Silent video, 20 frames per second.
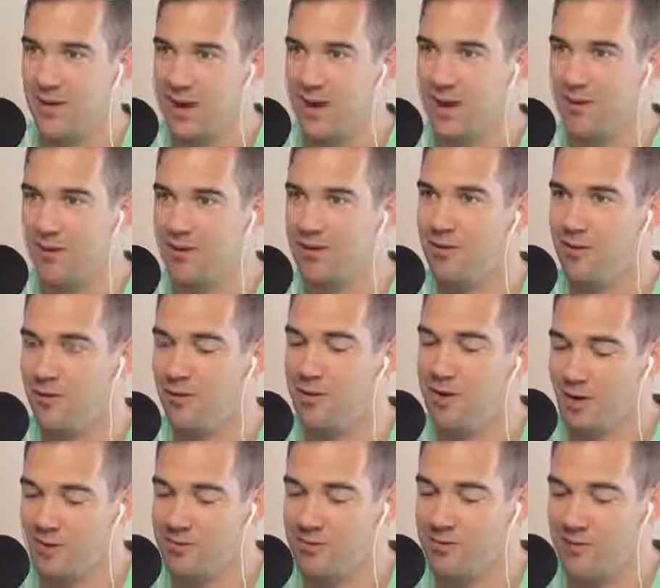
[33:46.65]
Yeah.
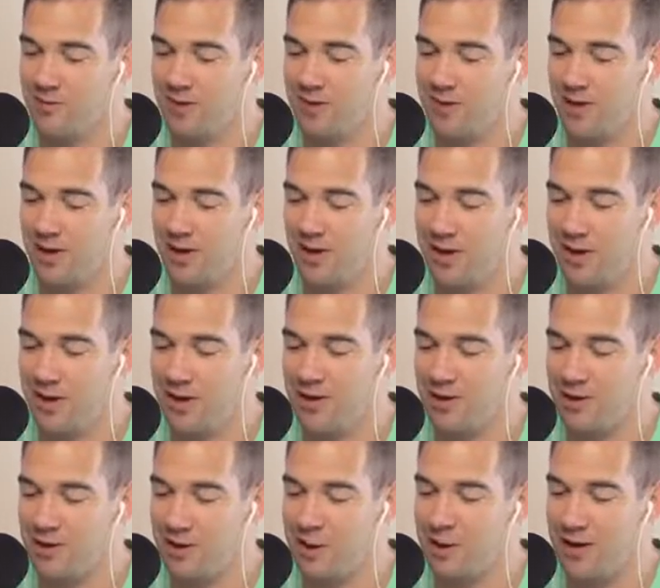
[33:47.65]
Okay.
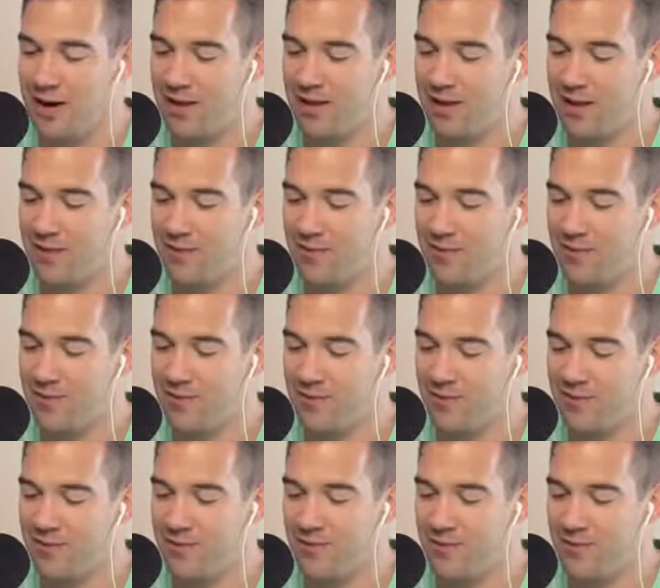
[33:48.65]
You've had a lot of